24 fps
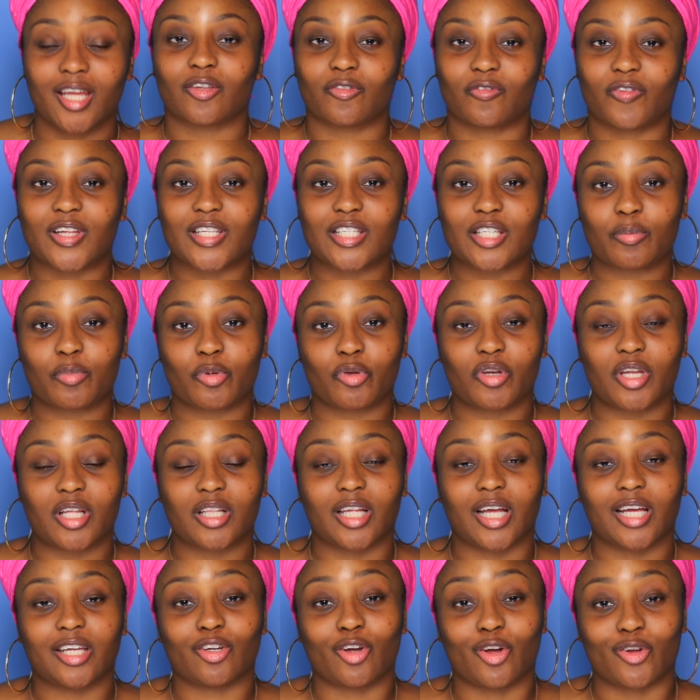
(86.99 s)
The Fenty Beauty
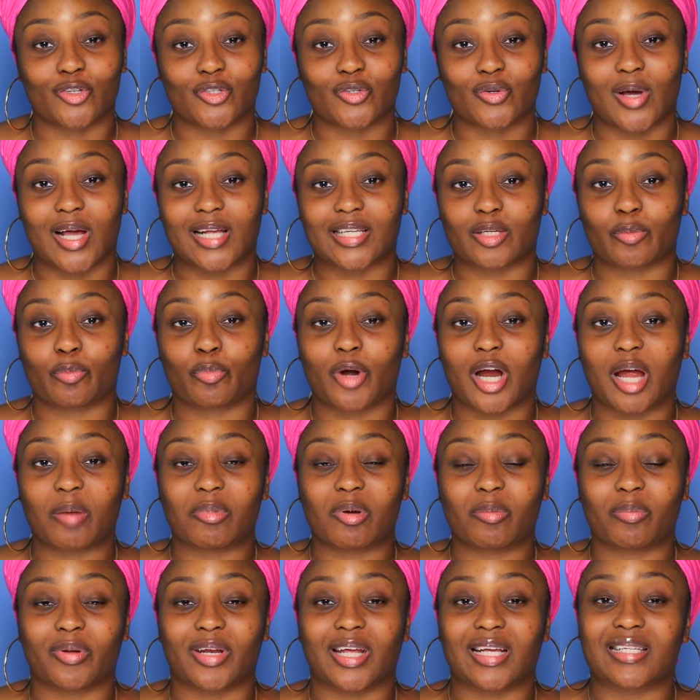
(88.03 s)
line also has a
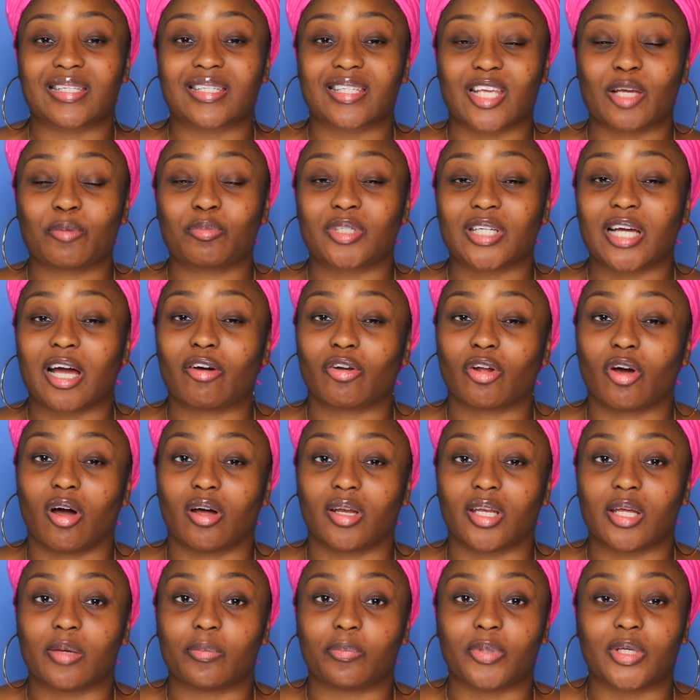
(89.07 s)
primer, but I skipped out
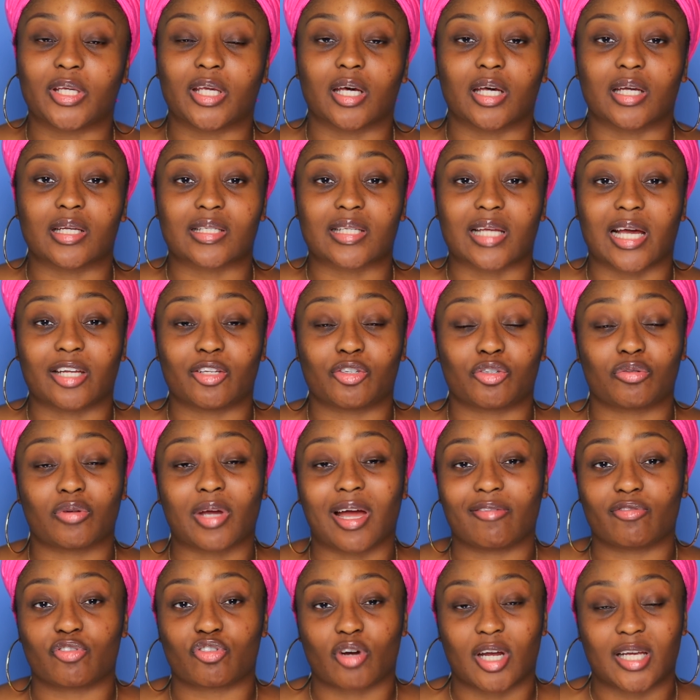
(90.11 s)
on it because I do
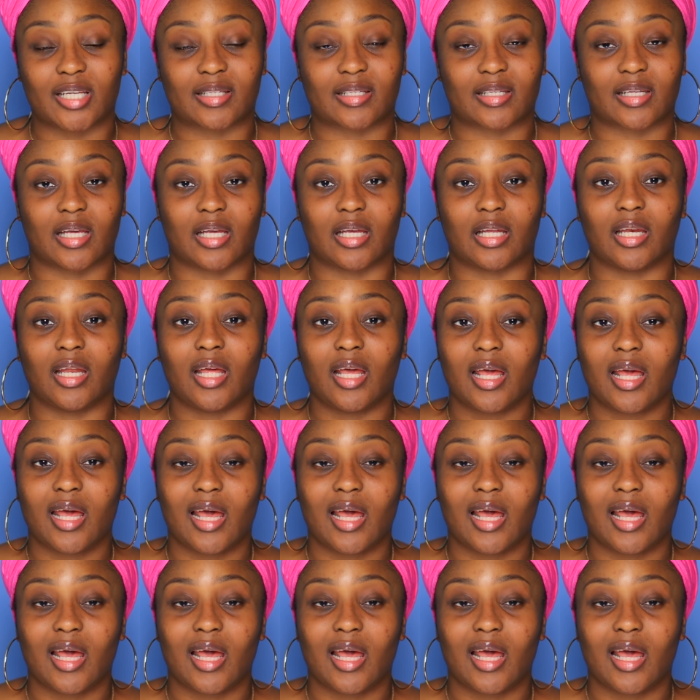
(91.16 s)
have dry skin